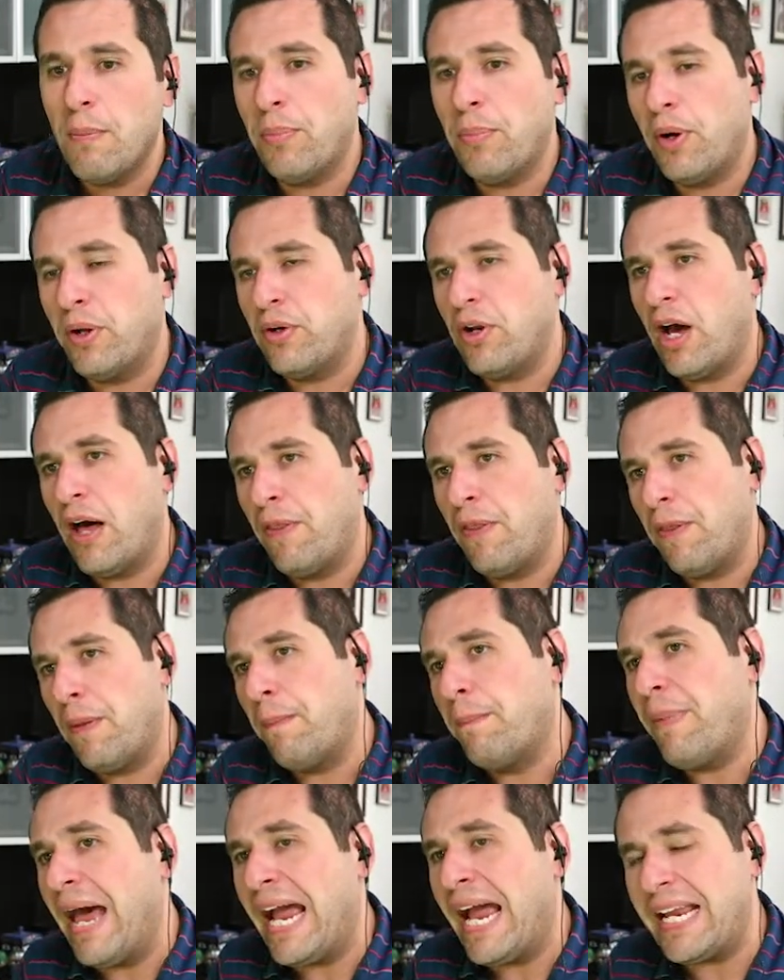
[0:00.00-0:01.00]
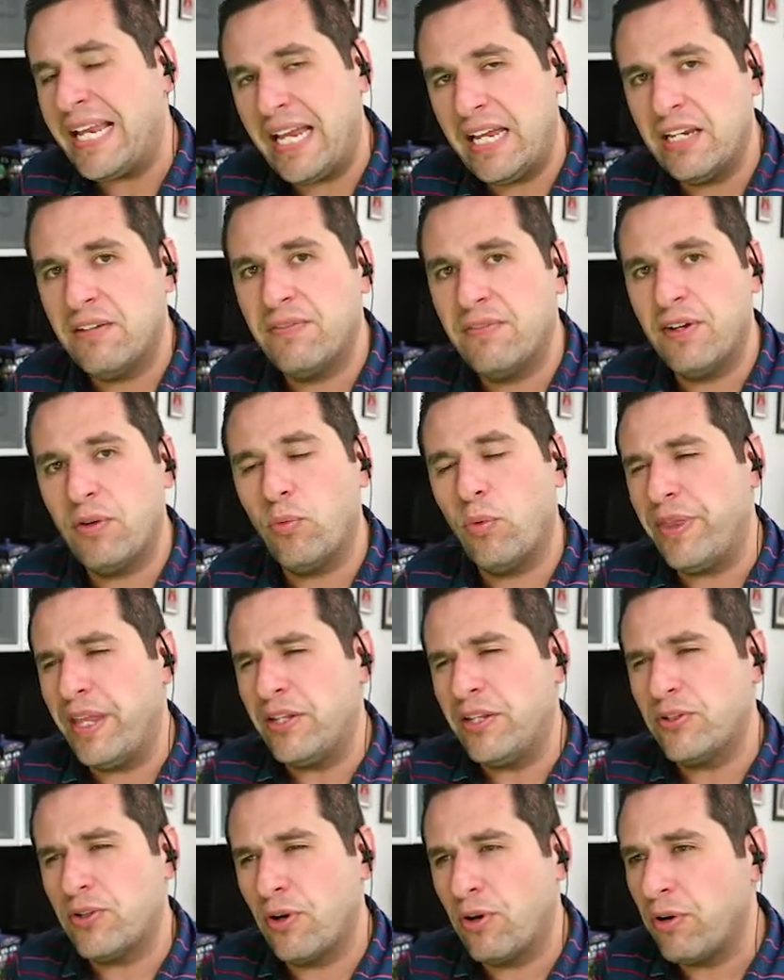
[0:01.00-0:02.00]
But on the back end of it, when
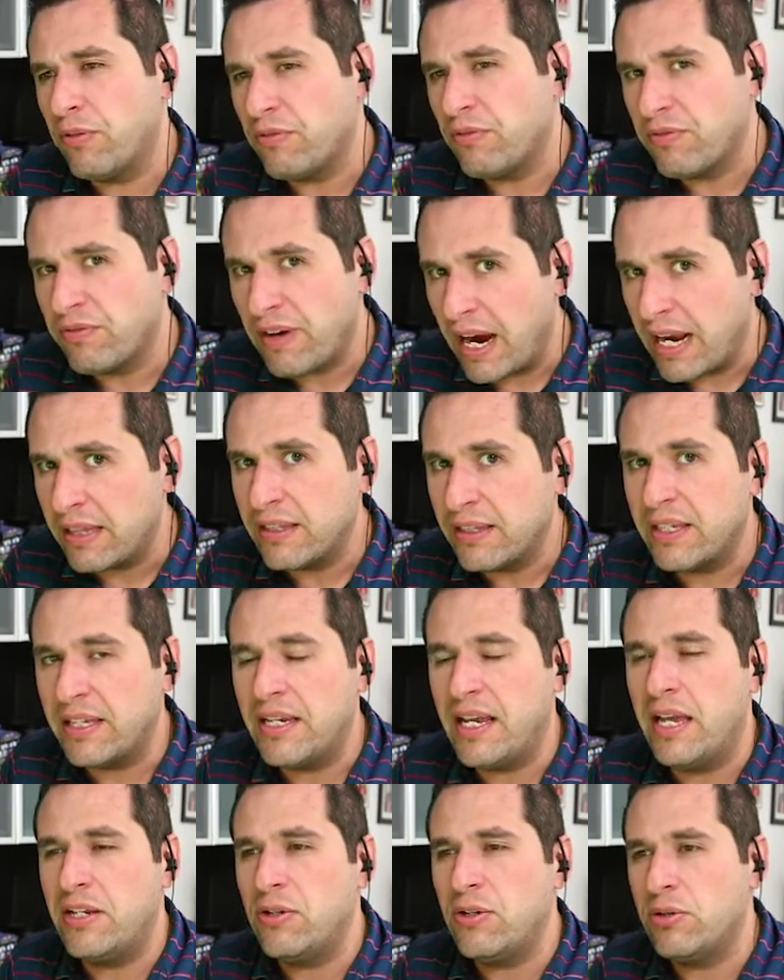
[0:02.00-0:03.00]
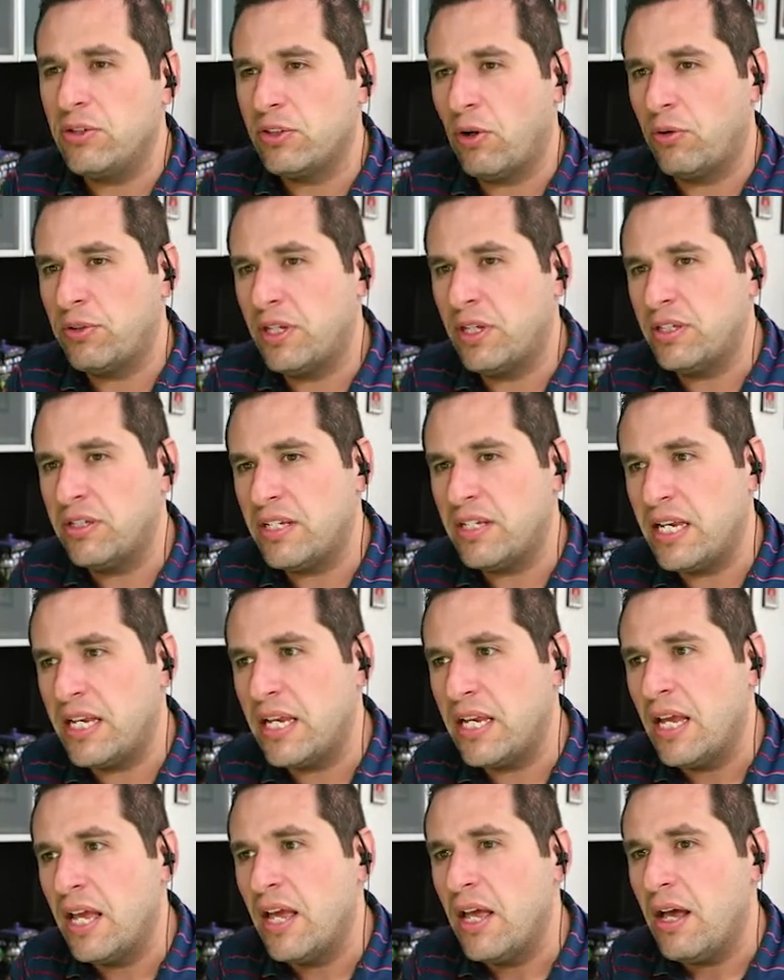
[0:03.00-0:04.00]
they turn violent and you start to
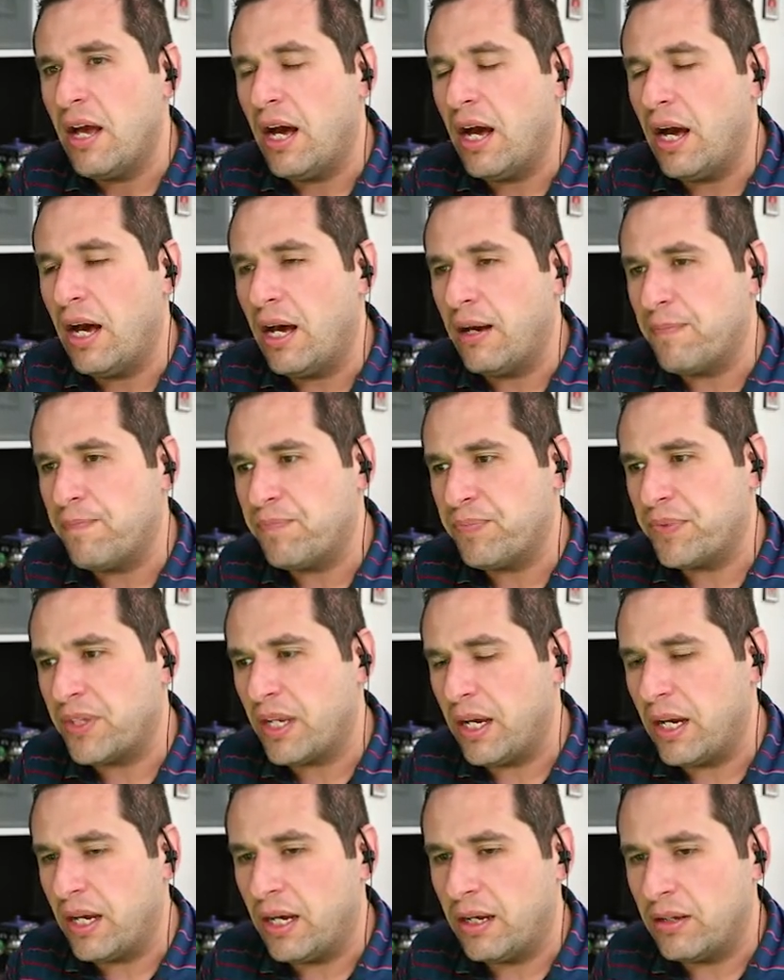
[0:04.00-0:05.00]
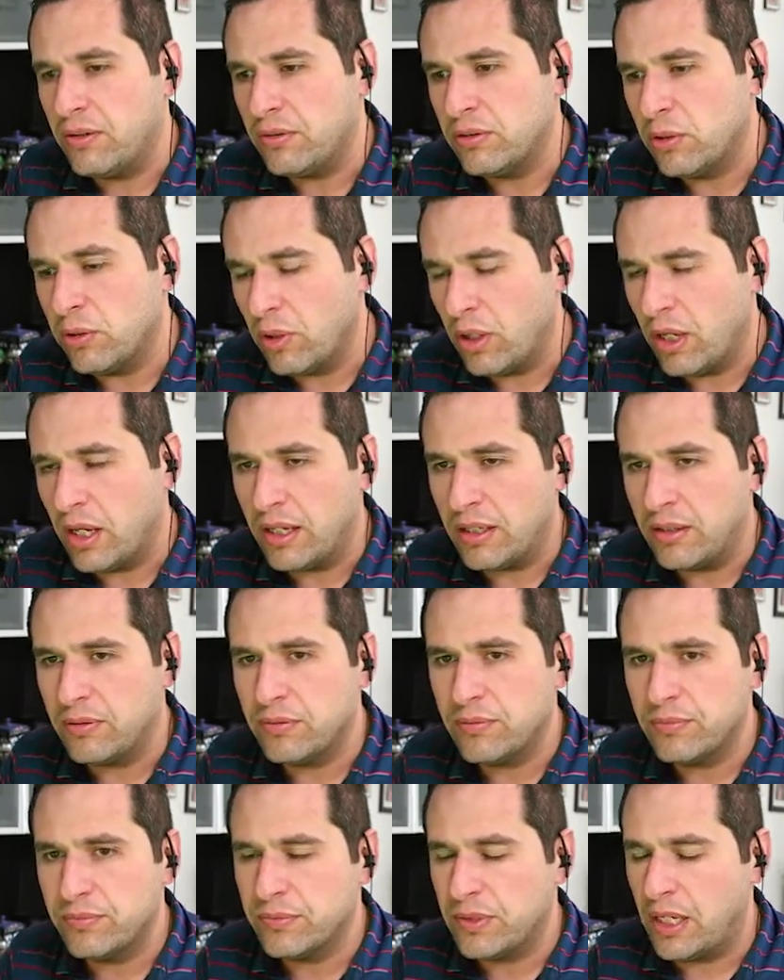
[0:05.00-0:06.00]
see, um, uh, uh,
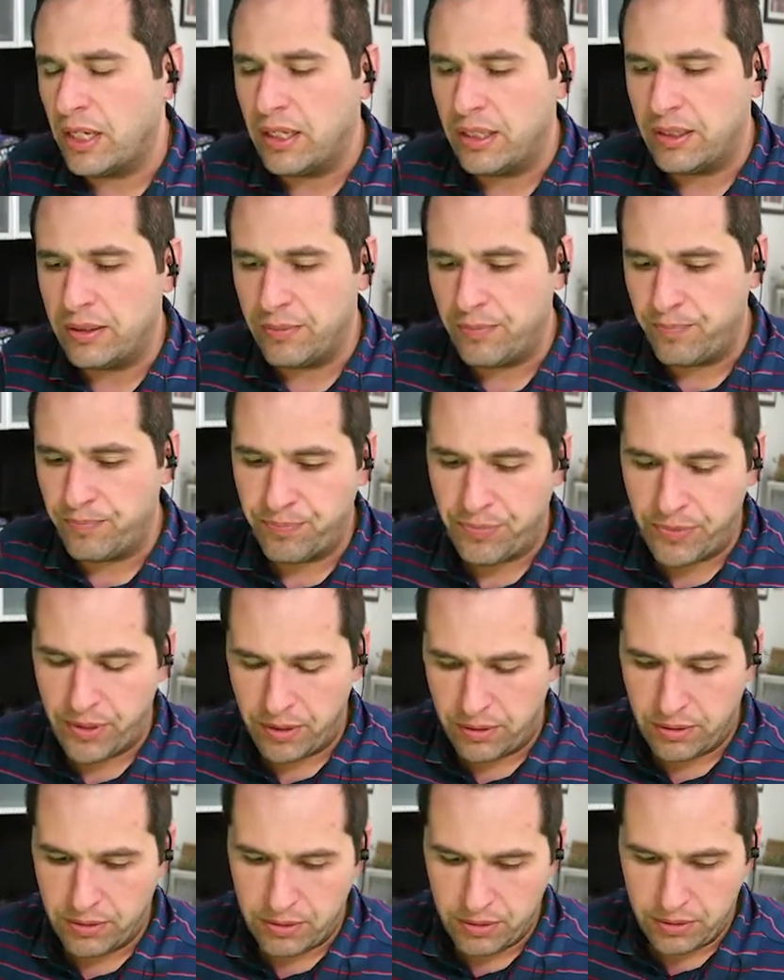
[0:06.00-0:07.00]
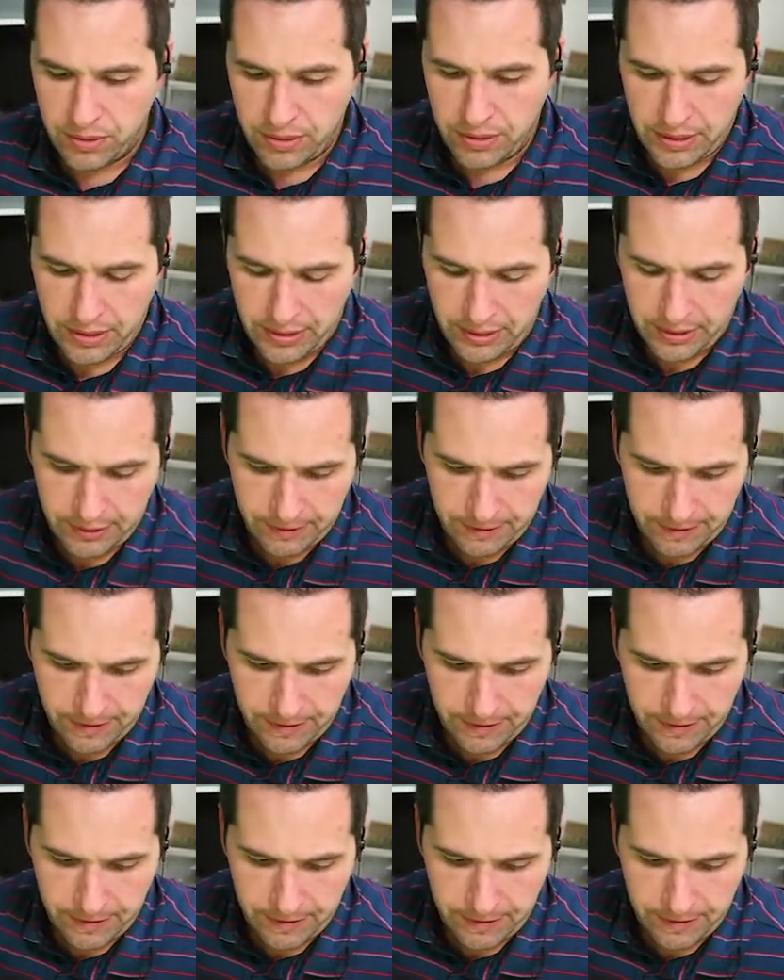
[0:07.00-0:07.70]
um, uh,